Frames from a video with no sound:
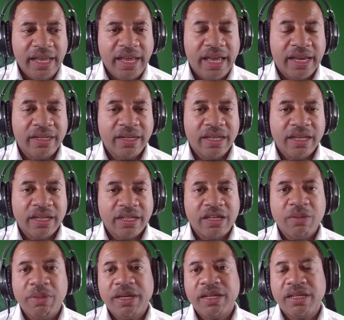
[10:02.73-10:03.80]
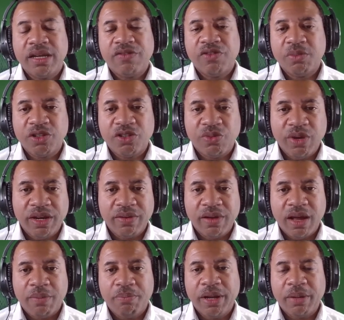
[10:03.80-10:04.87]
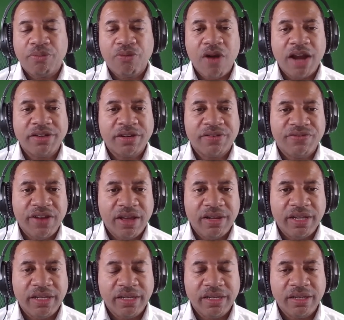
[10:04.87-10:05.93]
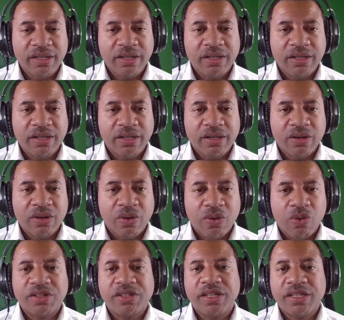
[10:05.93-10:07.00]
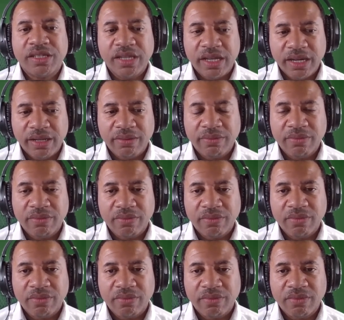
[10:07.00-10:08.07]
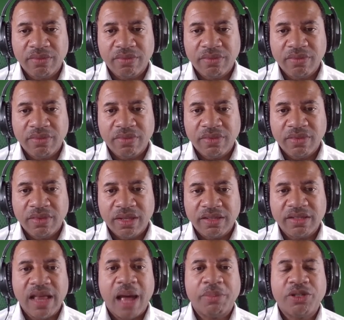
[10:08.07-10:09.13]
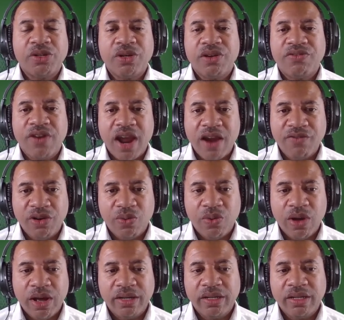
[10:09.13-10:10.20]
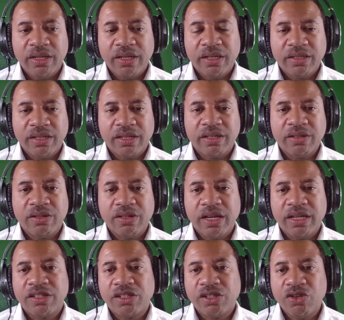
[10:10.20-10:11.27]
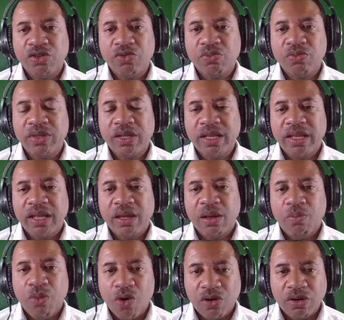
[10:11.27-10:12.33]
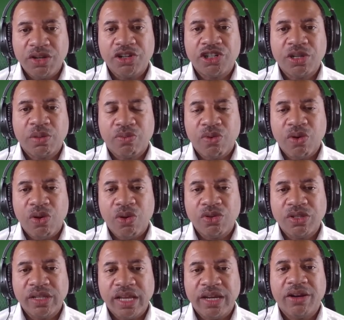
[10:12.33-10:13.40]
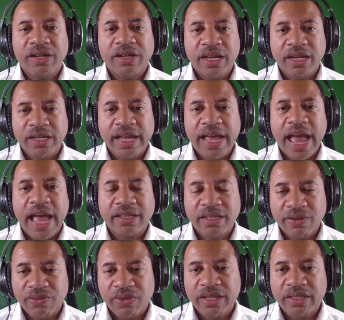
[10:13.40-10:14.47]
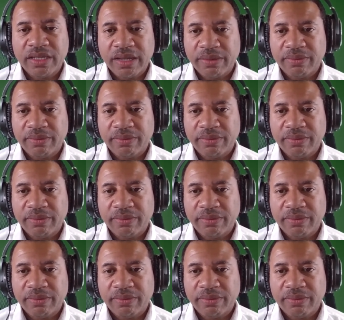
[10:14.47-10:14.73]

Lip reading: end could be the difference between a big project failing or succeeding. It's an opportunity for everyone to assume more leadership roles in their day-to-day activities.